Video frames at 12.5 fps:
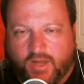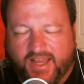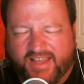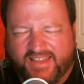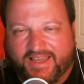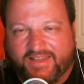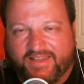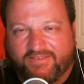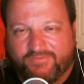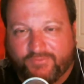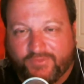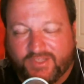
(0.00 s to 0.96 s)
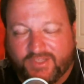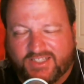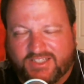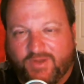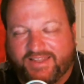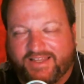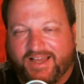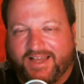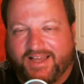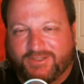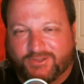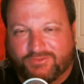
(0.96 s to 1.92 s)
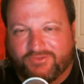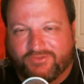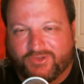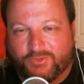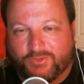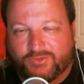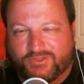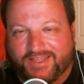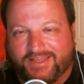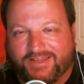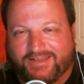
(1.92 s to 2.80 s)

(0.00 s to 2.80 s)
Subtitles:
the iTunes review said